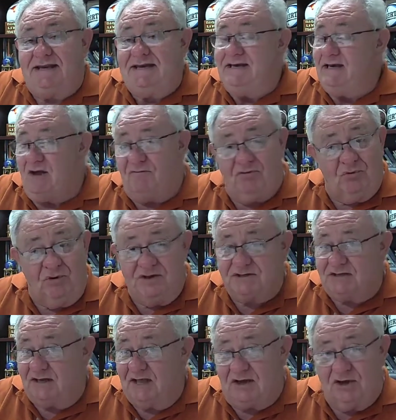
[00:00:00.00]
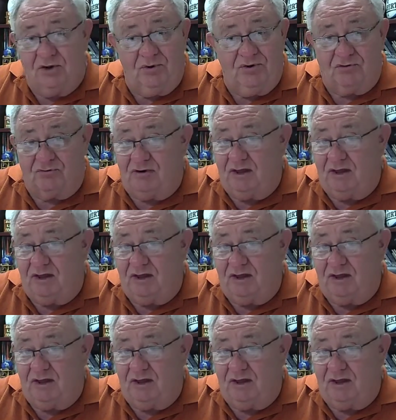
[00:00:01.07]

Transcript: never once let go of the